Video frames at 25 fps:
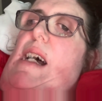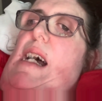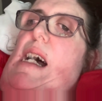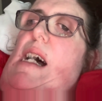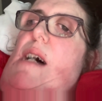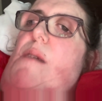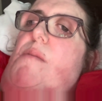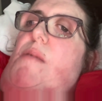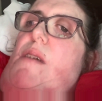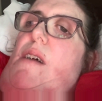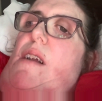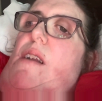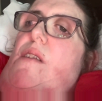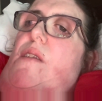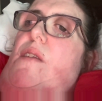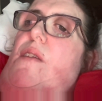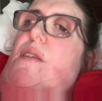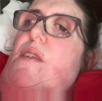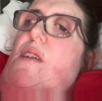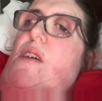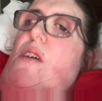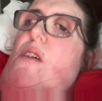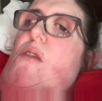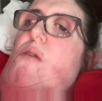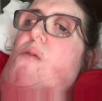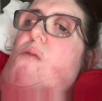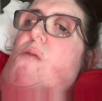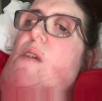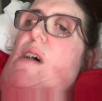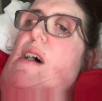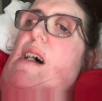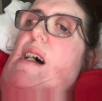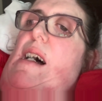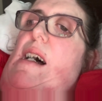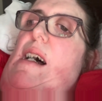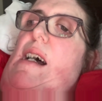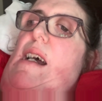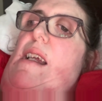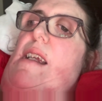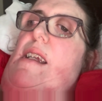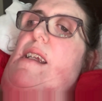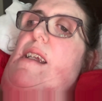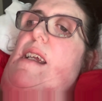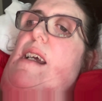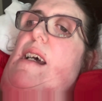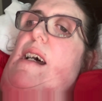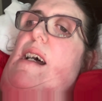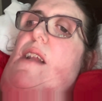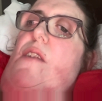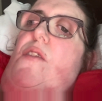happened. So,
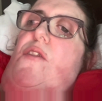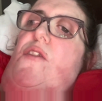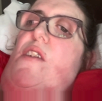yeah.